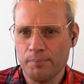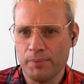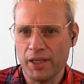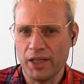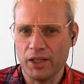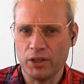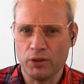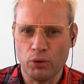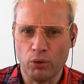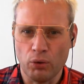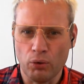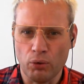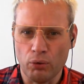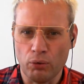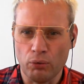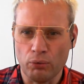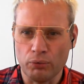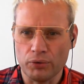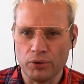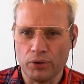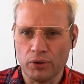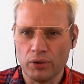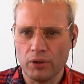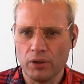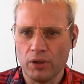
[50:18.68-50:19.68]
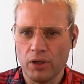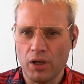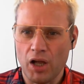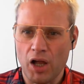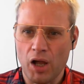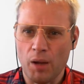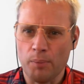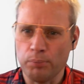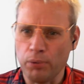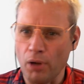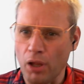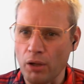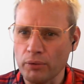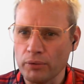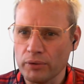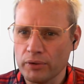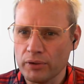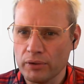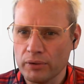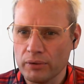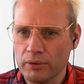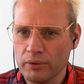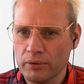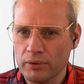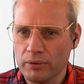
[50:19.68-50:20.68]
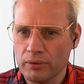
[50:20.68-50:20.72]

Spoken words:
being called a bloke.